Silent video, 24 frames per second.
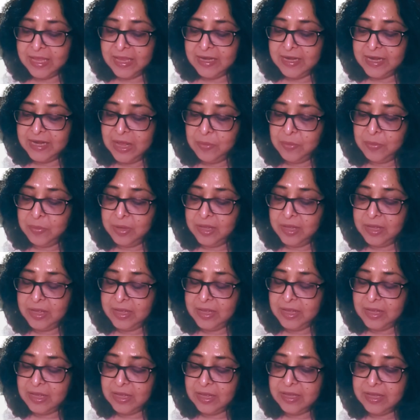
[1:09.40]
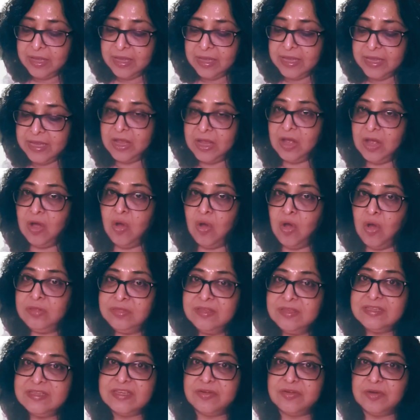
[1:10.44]
Now, on
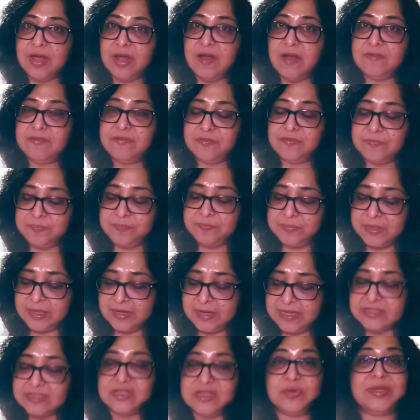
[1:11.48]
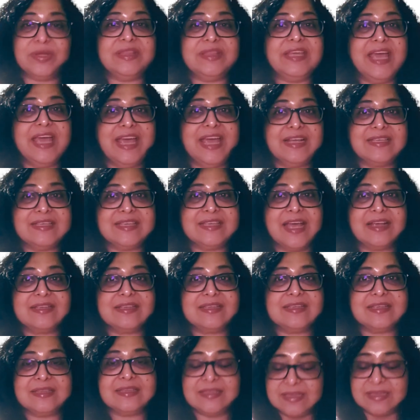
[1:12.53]
this graph, let's look at the
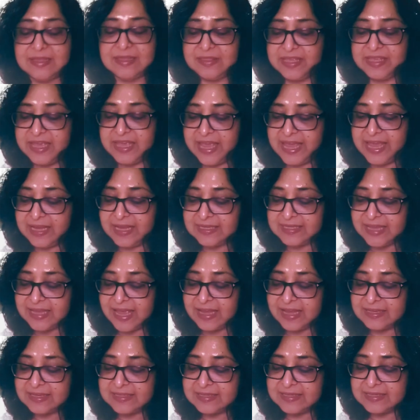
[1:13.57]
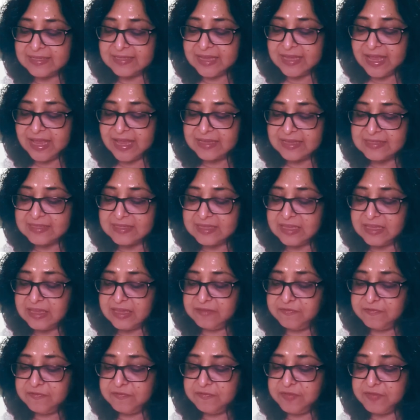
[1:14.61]
x-axis. The x-axis has the
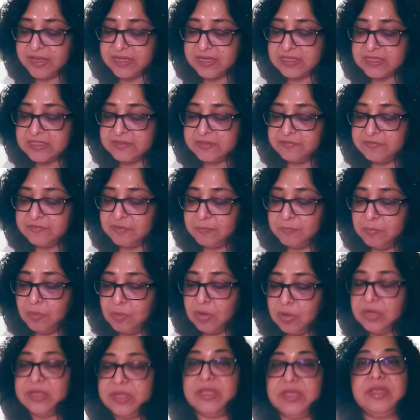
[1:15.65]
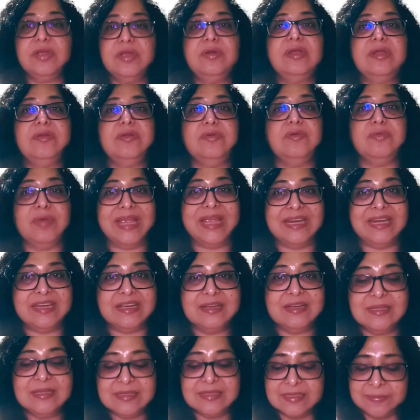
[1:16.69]
effective molecular
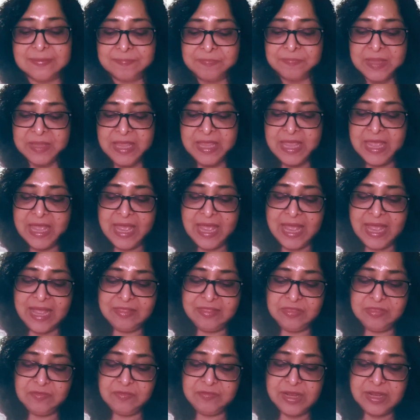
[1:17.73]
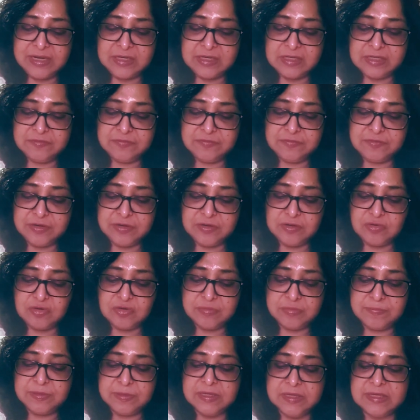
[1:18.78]
radius and the relative
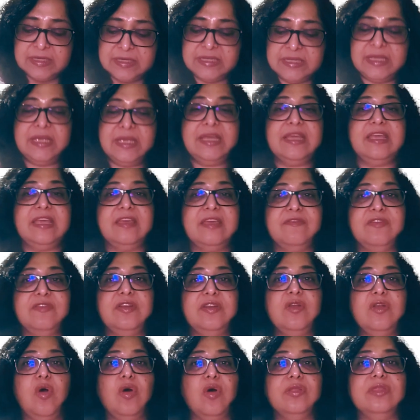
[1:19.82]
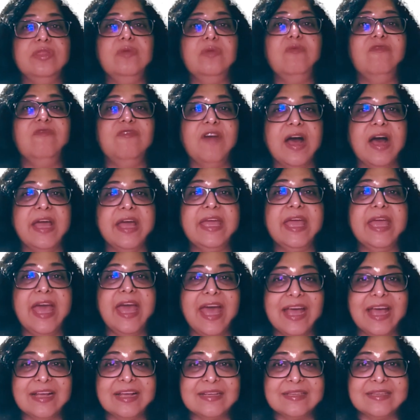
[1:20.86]
filtrability given on the
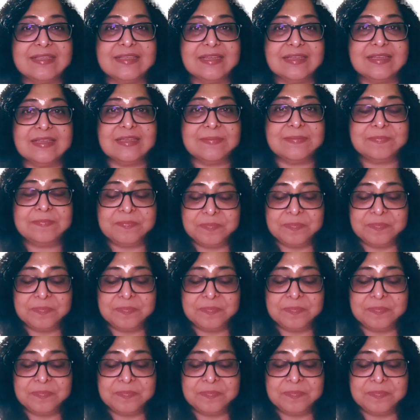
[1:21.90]
y-axis.